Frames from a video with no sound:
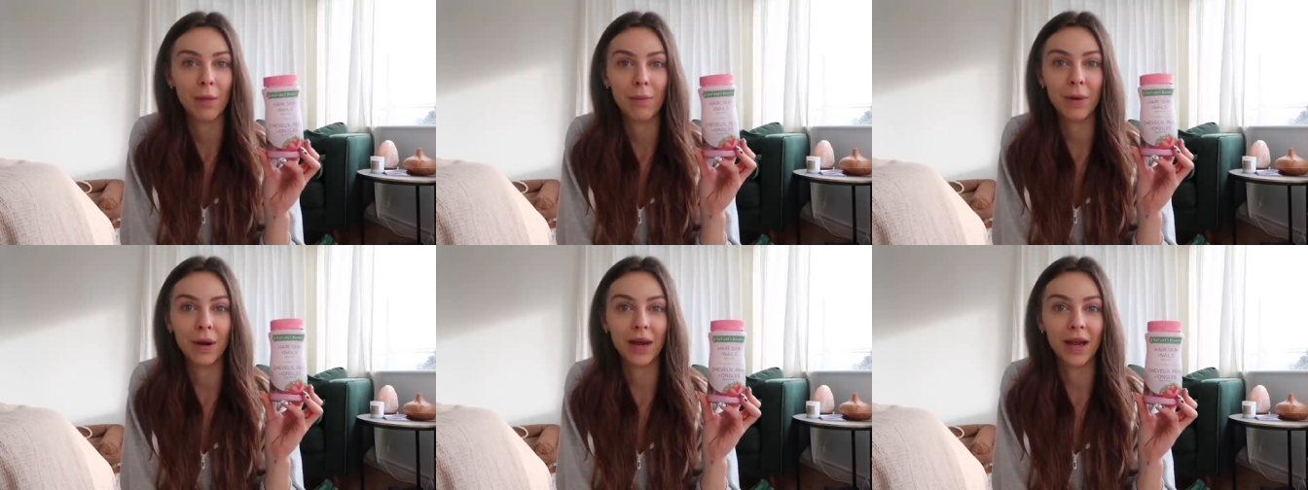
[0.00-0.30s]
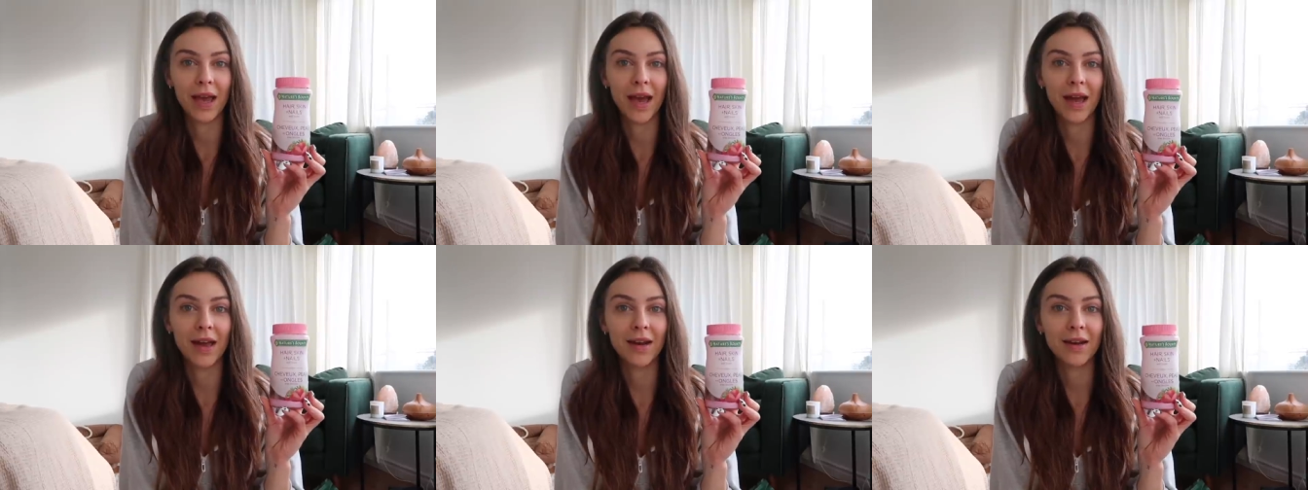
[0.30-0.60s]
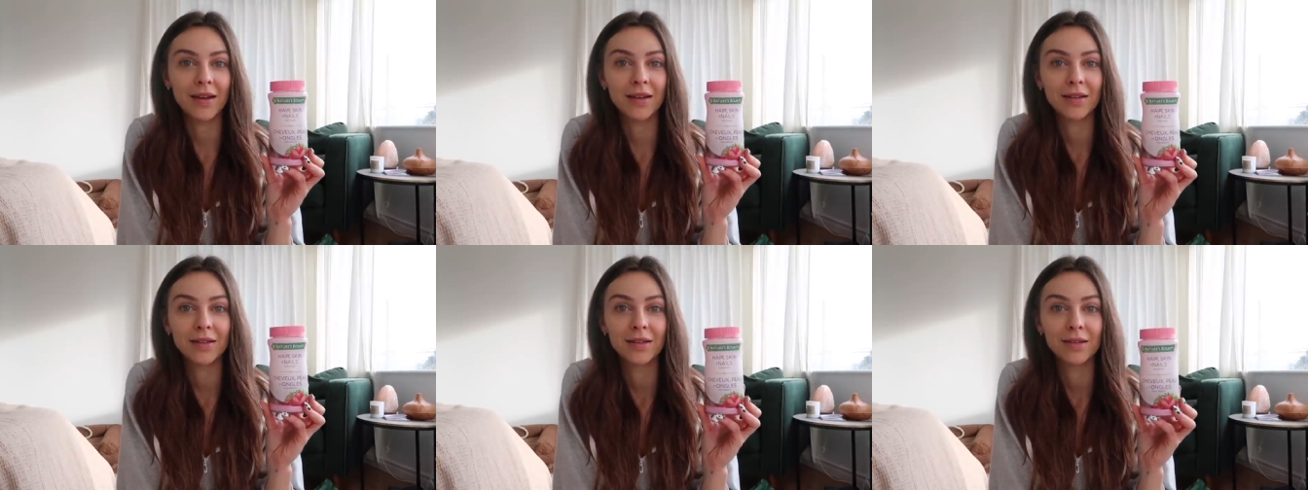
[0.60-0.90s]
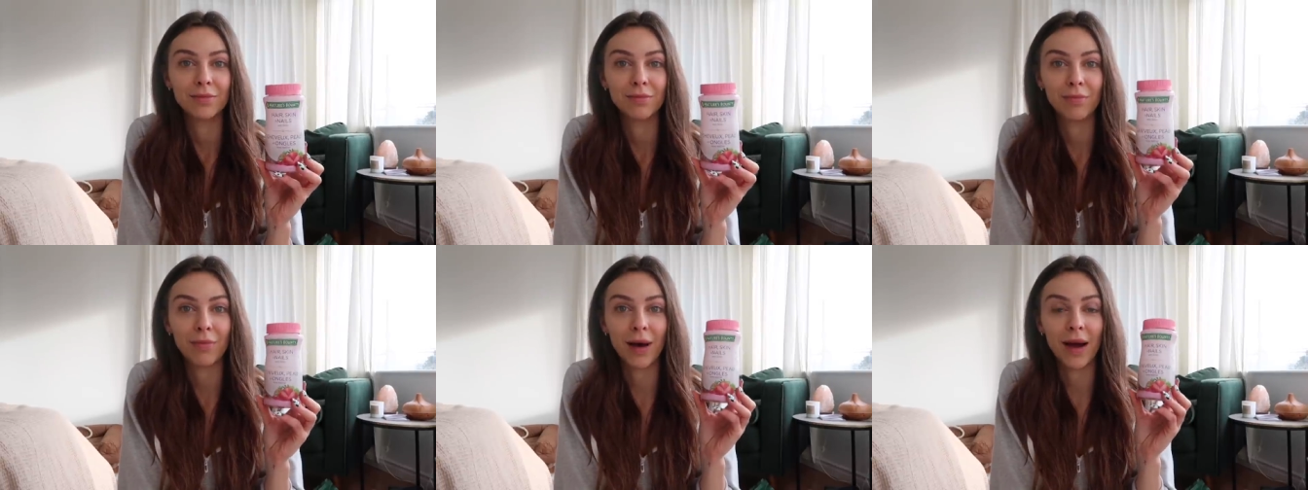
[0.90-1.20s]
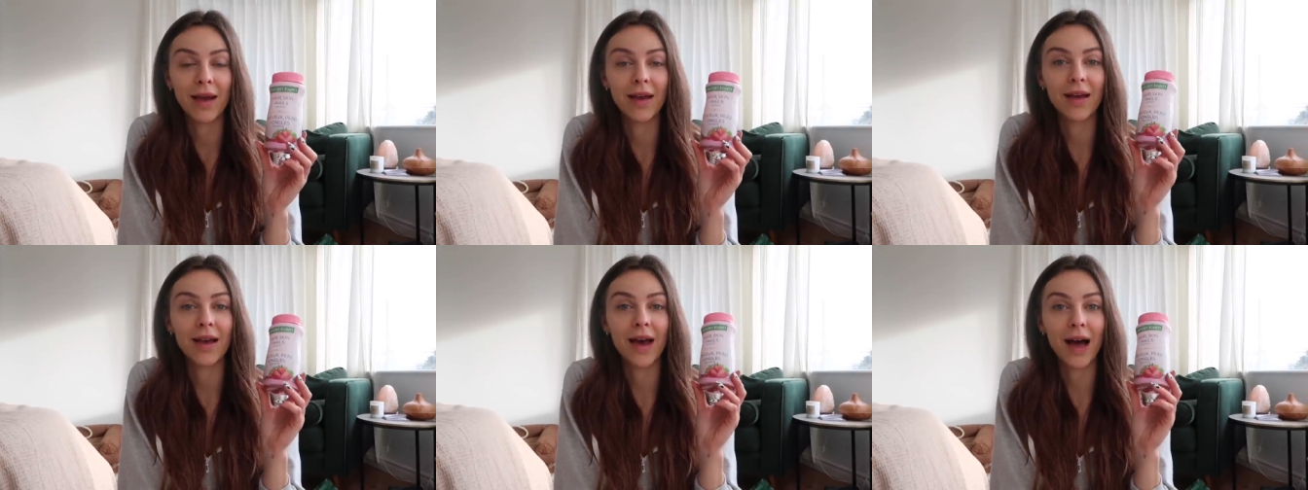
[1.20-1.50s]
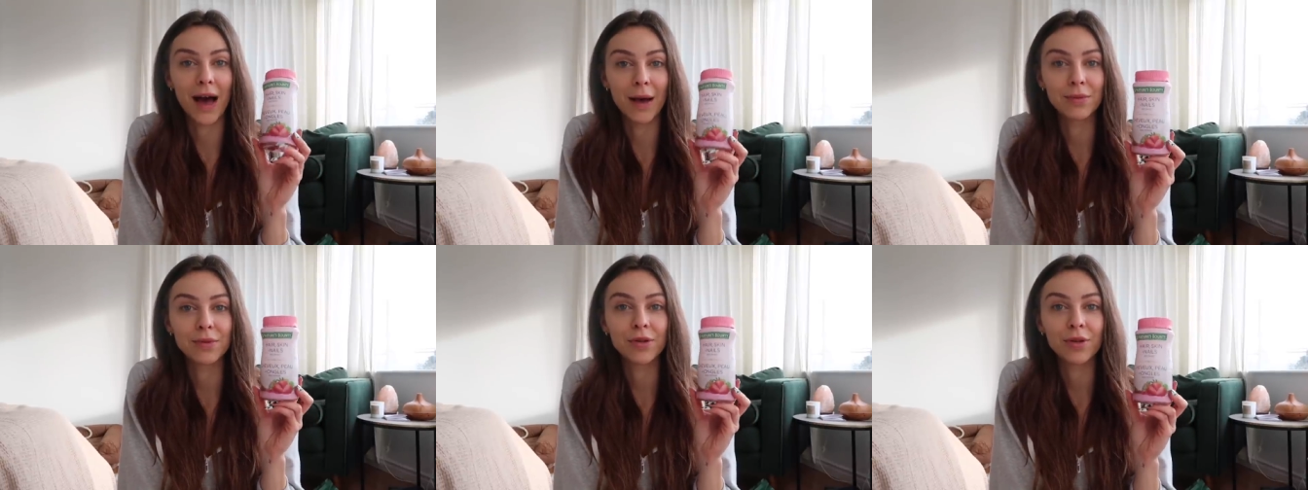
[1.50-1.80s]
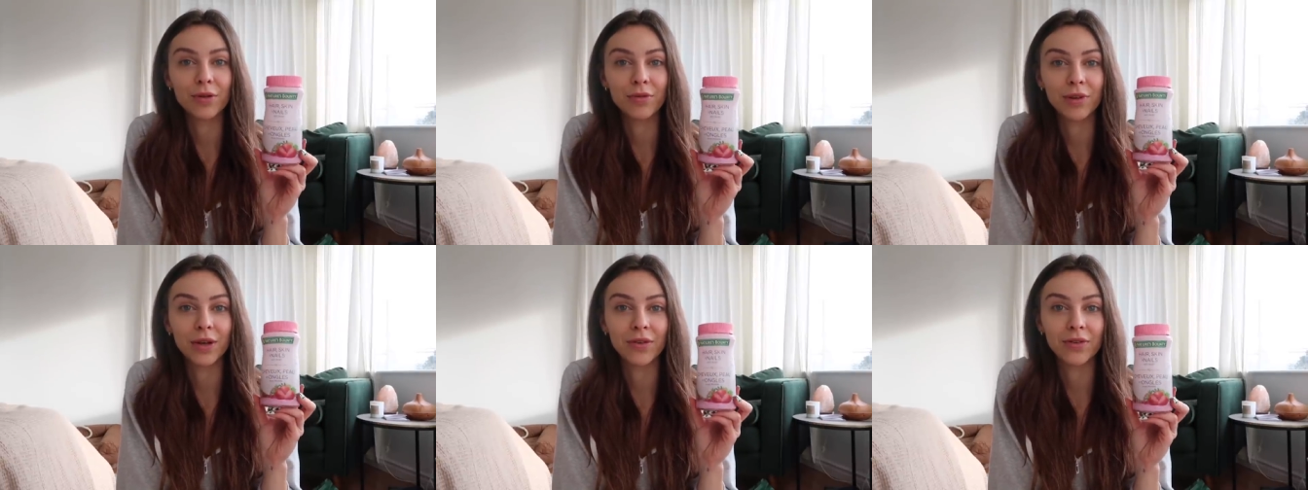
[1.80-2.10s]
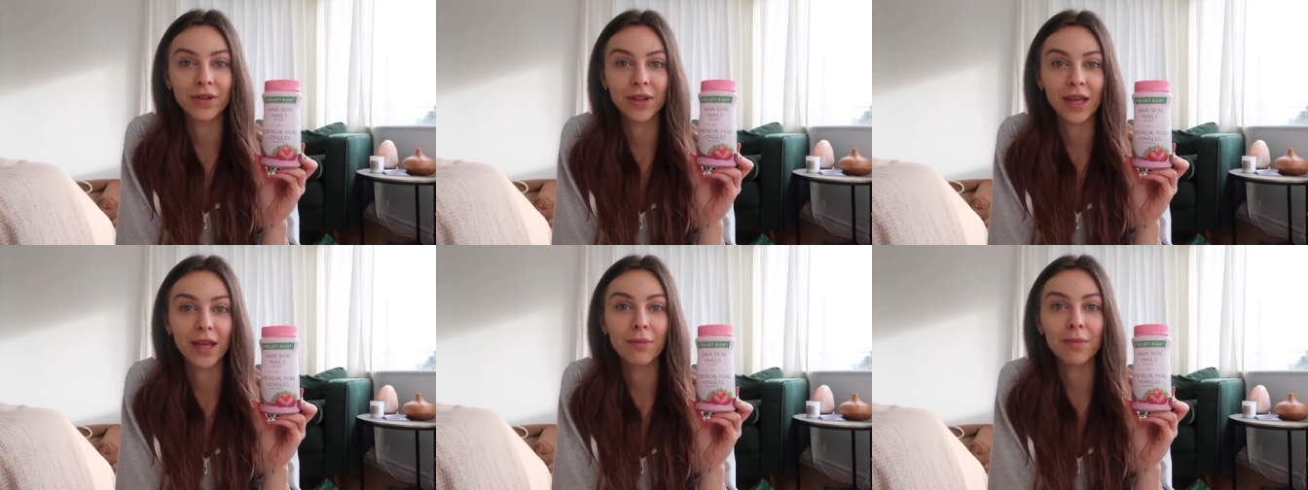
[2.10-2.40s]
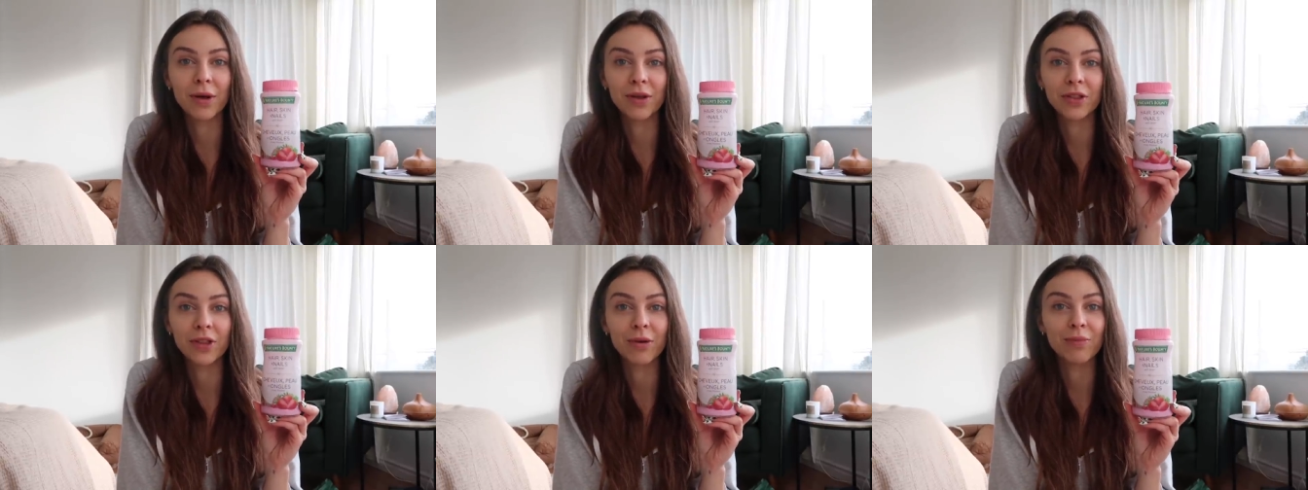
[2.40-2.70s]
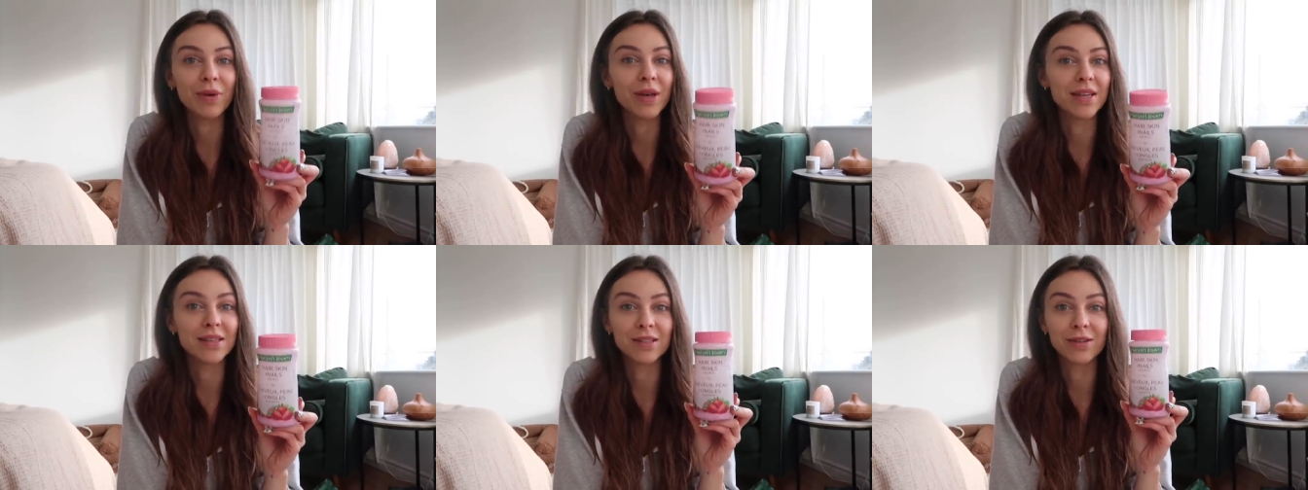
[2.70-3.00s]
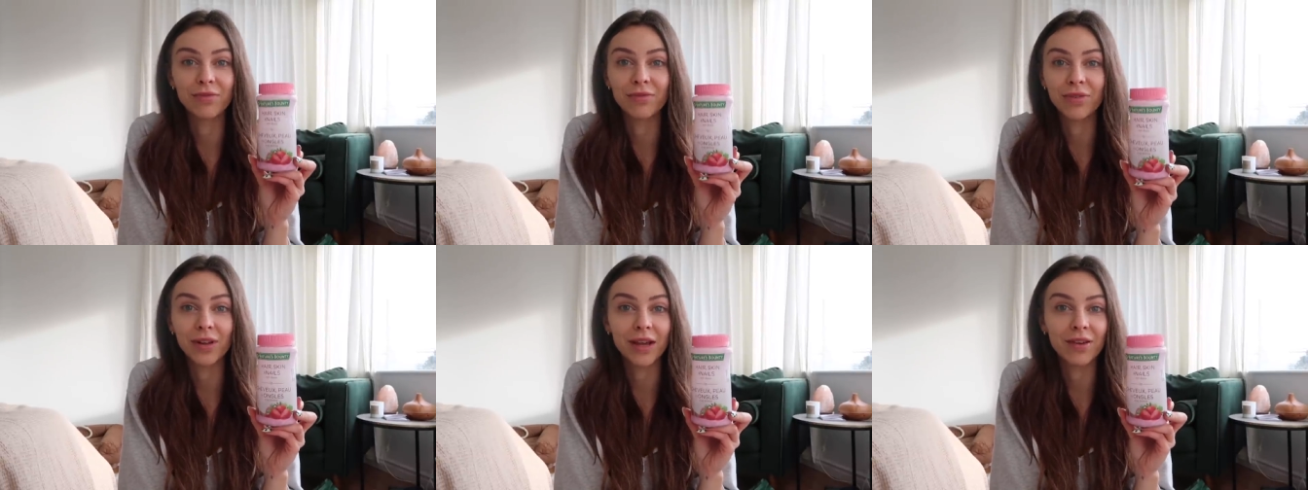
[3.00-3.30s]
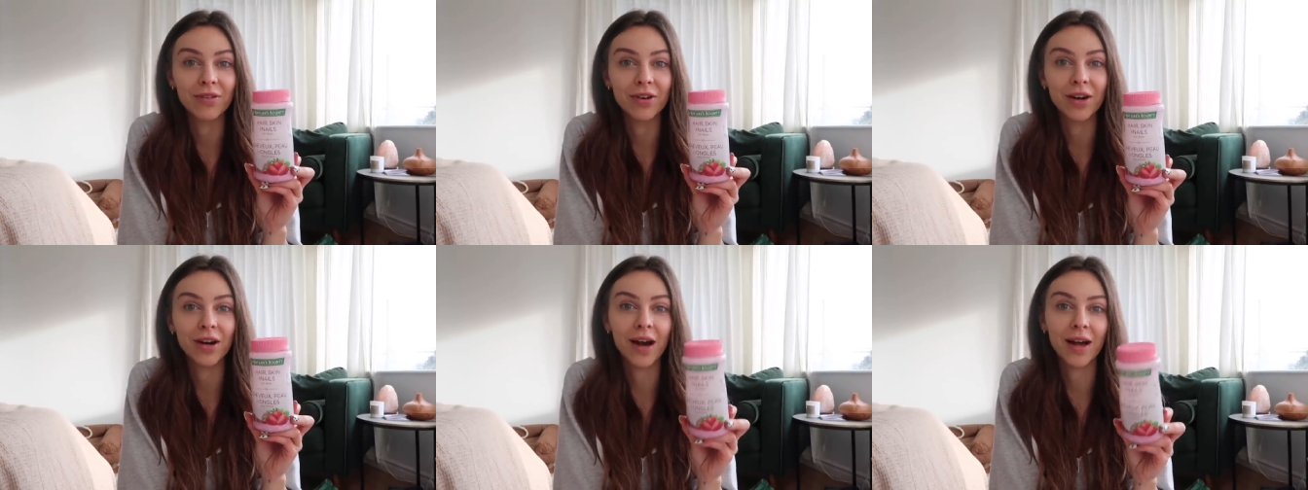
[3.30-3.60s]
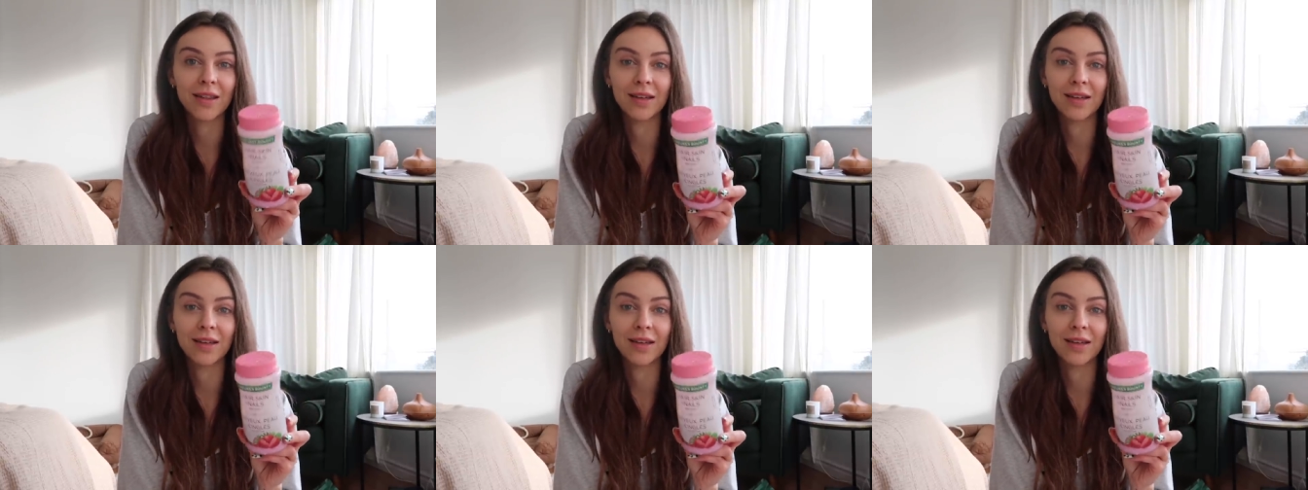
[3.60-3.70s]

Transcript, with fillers: but again, my absolute favorite thing about them is the flavor.